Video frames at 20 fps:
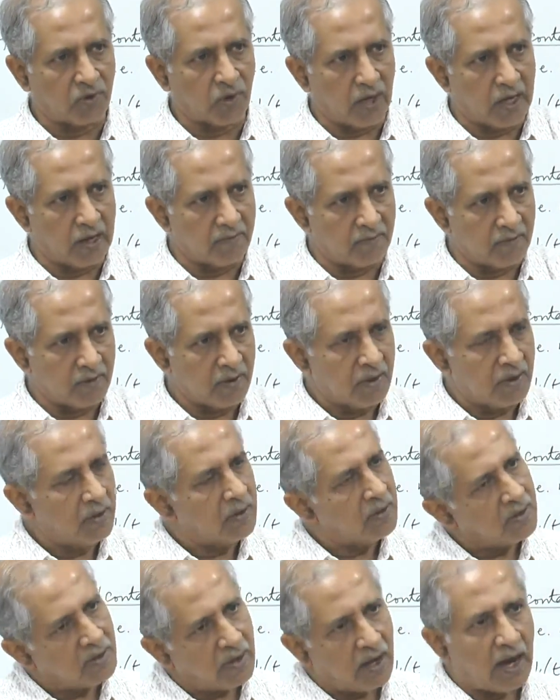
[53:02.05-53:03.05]
to live
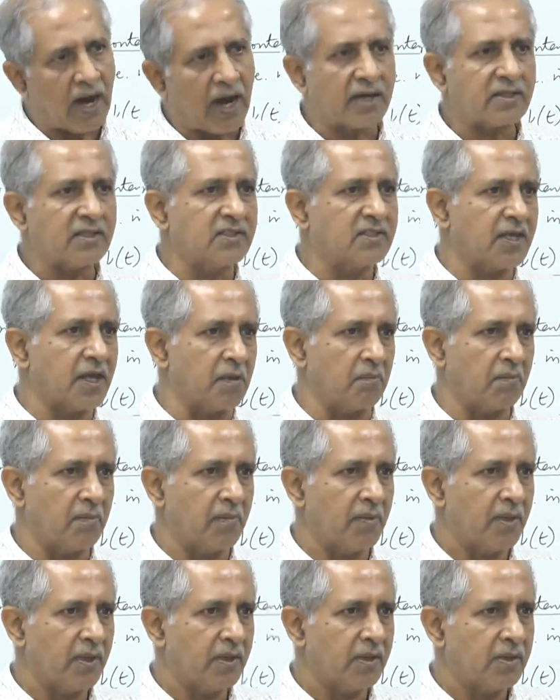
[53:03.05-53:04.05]
are the same
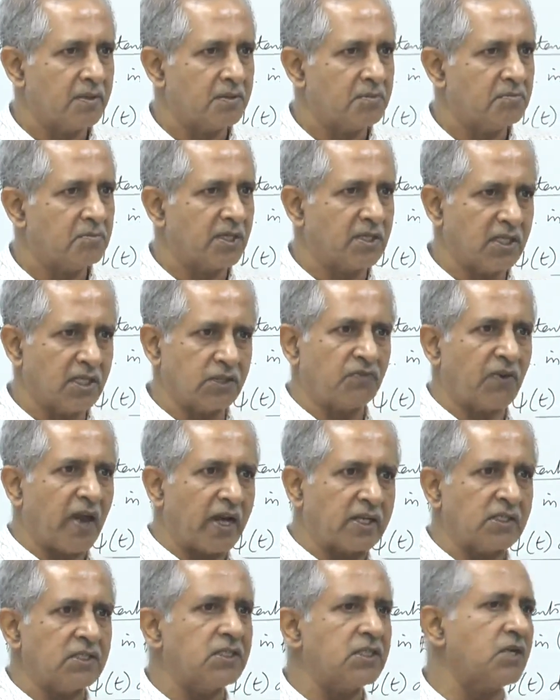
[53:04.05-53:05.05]
but this
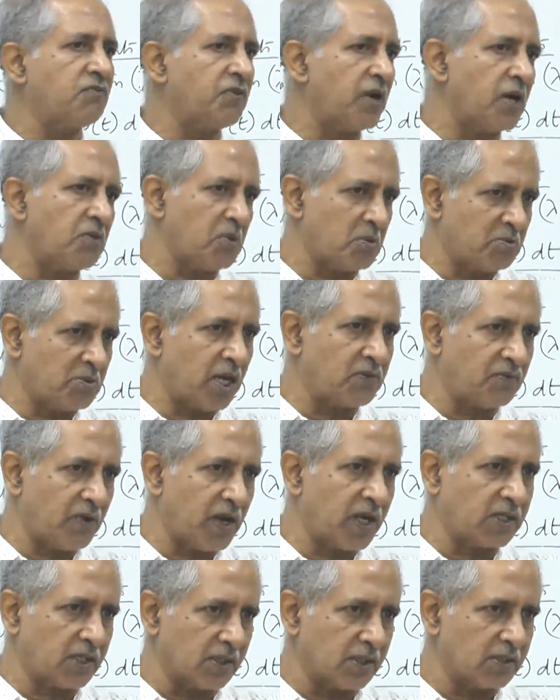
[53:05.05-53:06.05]
fraction is different from that
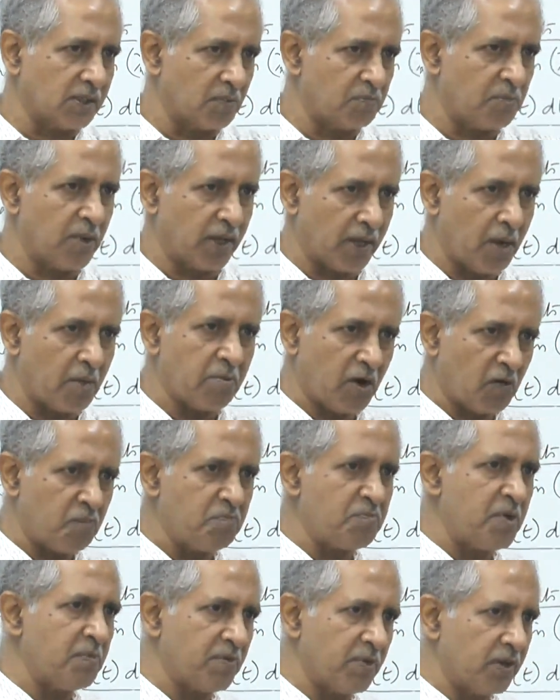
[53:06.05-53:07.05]
fraction the number
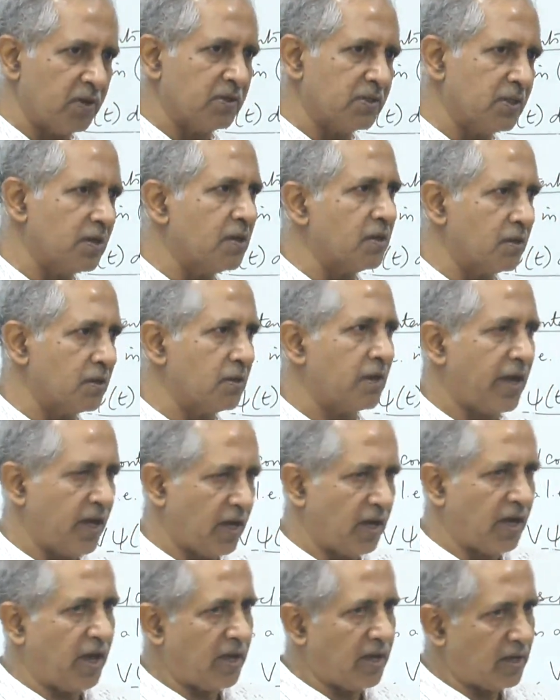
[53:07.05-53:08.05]
of people the
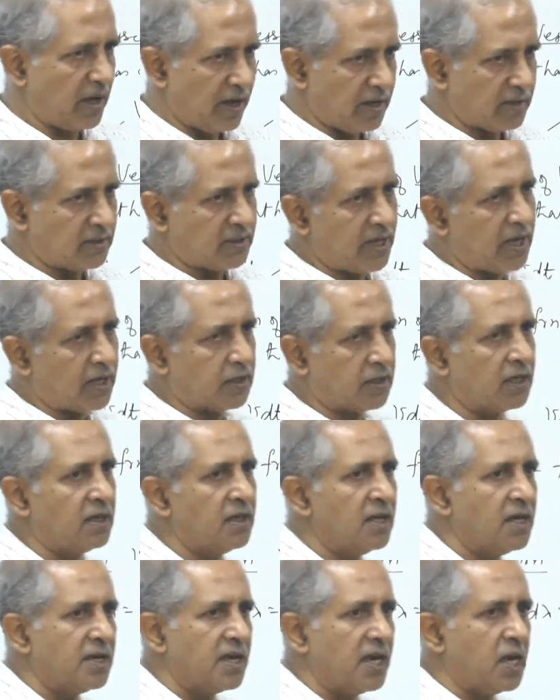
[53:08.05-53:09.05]
exact
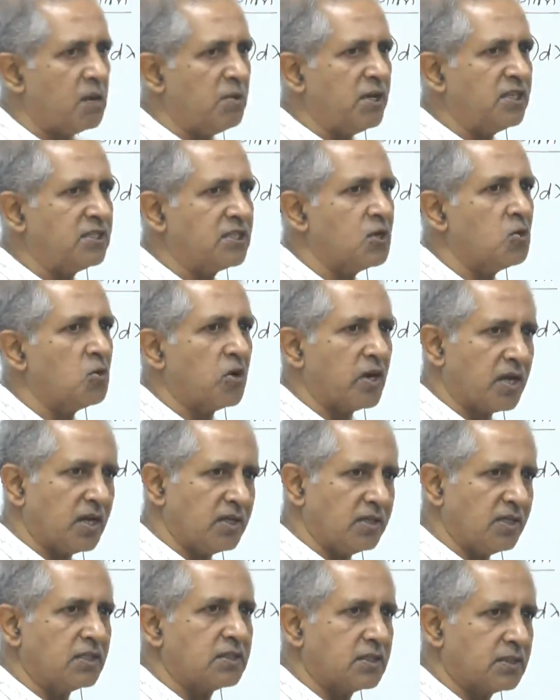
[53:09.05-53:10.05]
abc who are
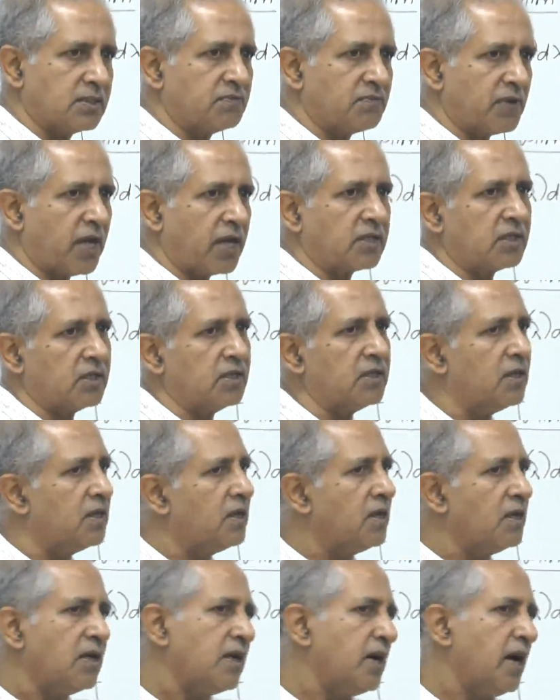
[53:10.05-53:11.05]
in this fraction
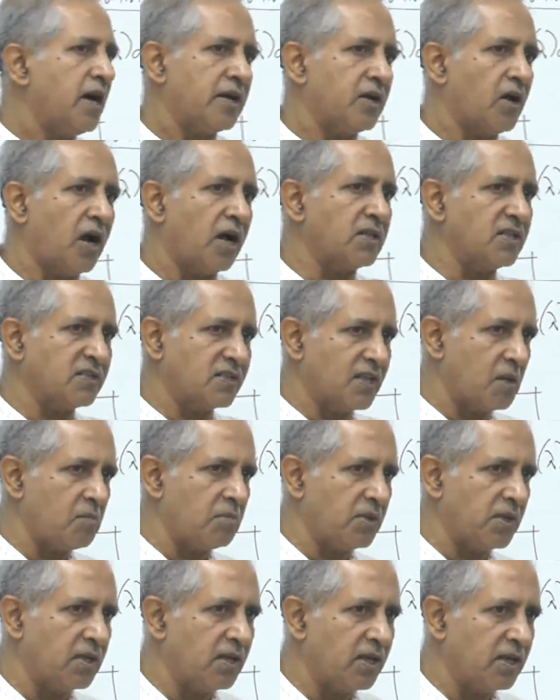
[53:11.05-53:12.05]
are not the
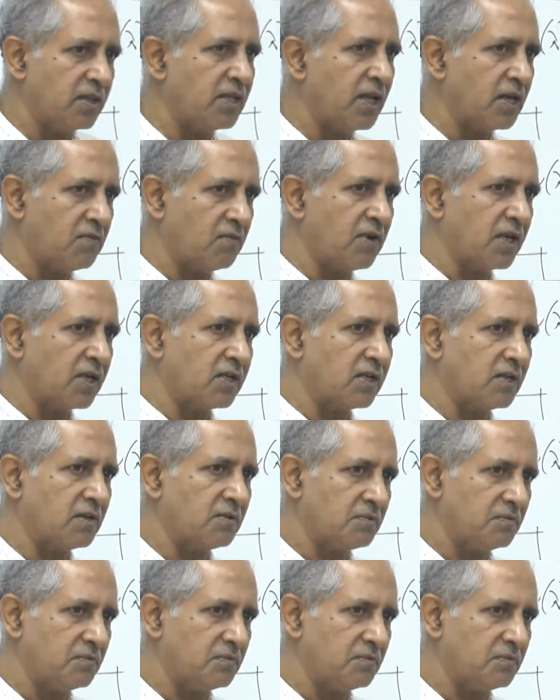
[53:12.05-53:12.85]
same in, in that fraction.